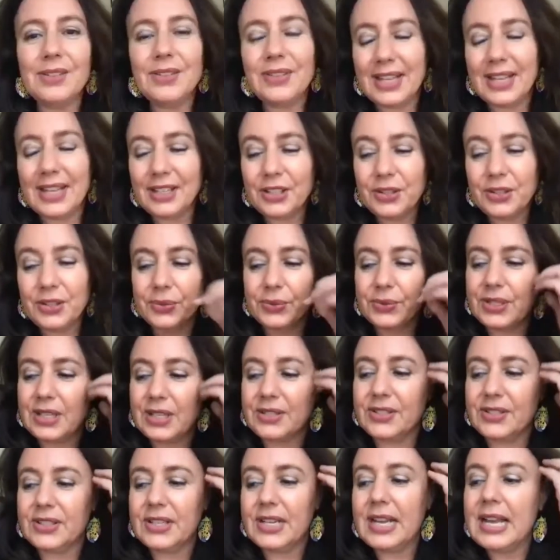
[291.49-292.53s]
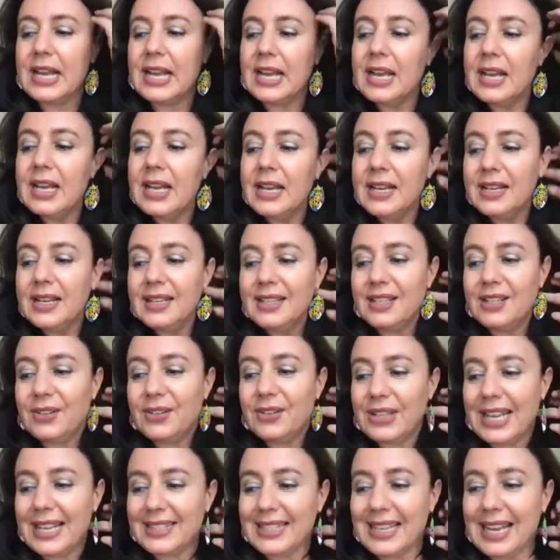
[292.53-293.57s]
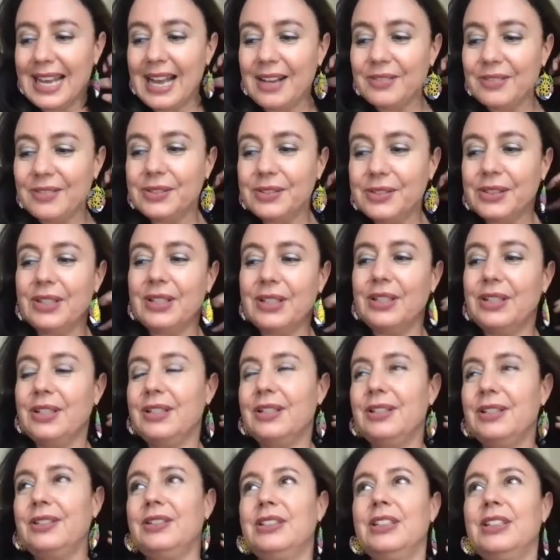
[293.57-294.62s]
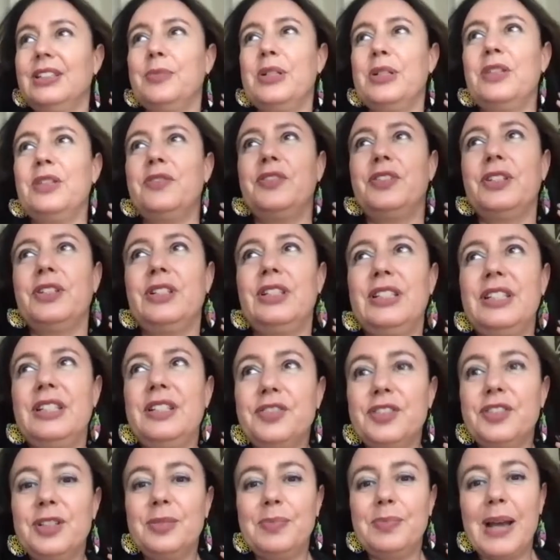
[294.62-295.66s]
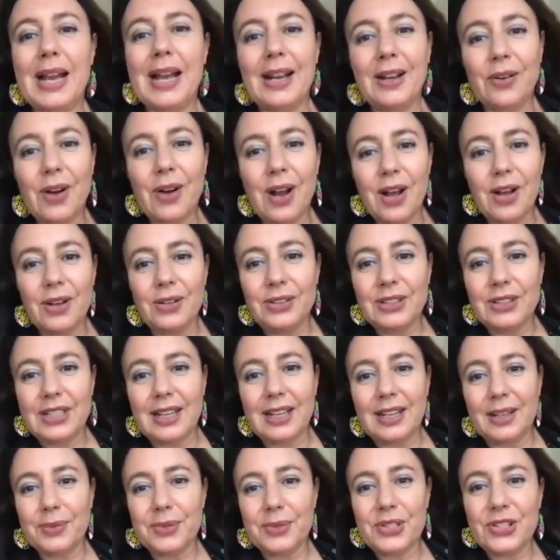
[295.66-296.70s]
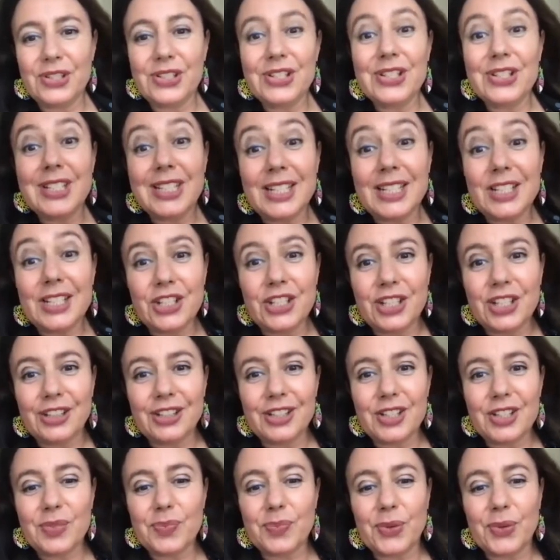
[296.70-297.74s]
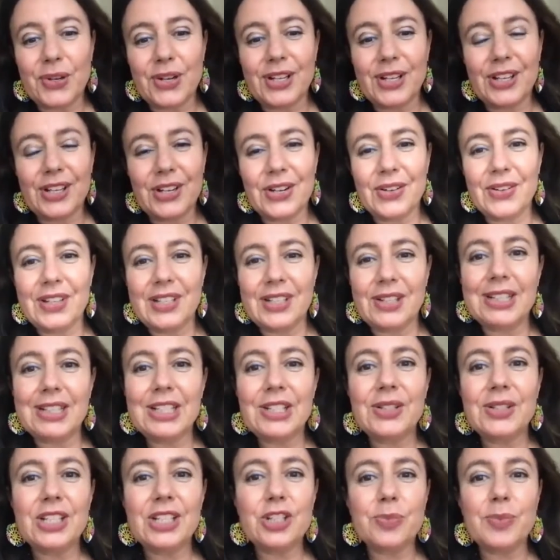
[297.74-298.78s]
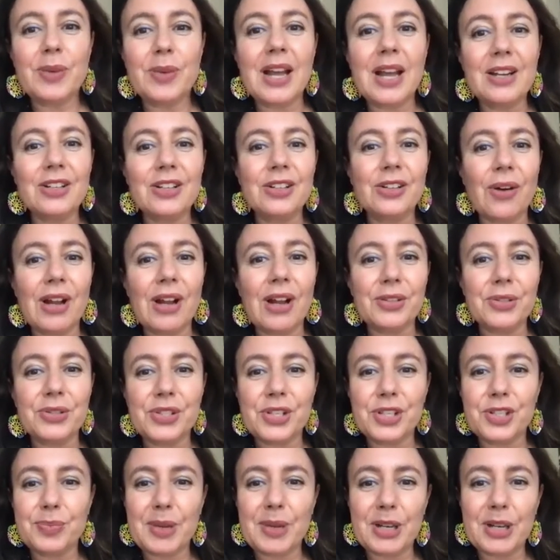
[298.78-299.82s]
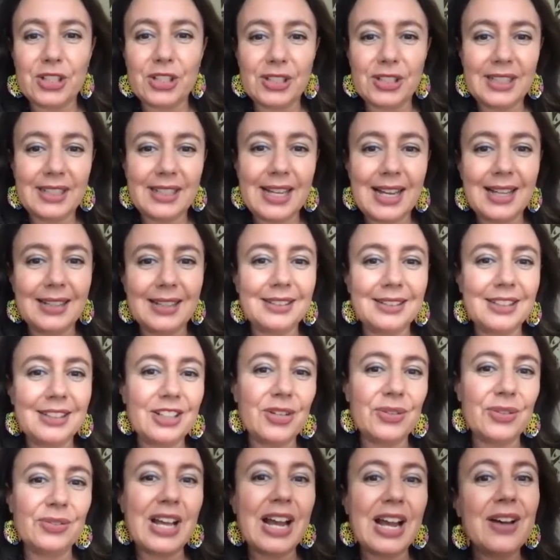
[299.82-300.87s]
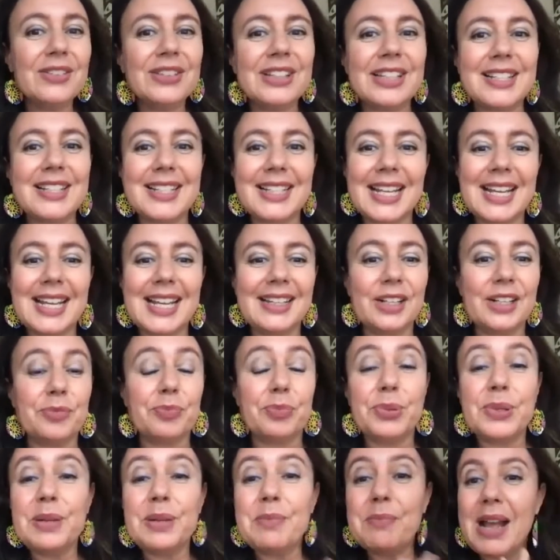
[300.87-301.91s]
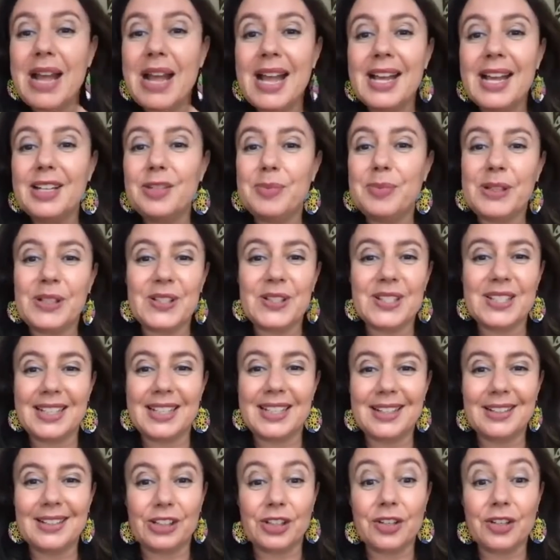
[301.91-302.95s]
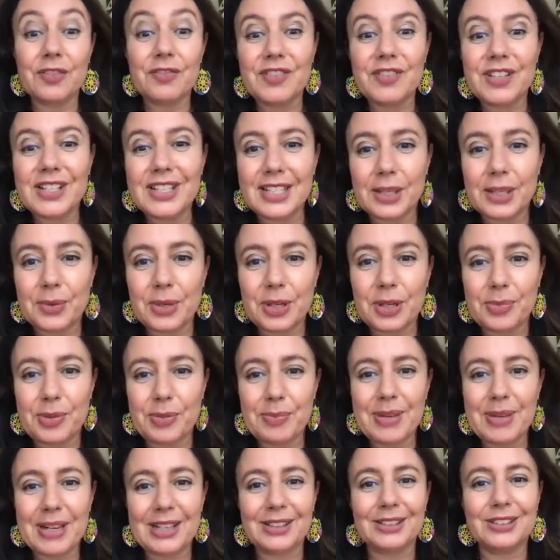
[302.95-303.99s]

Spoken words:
thank you. That's, yes, I have a little bit of a different background. I was just teaching this morning, I try to teach my undergraduates, especially that, now they say they're pre-med because they are convinced they want to be medical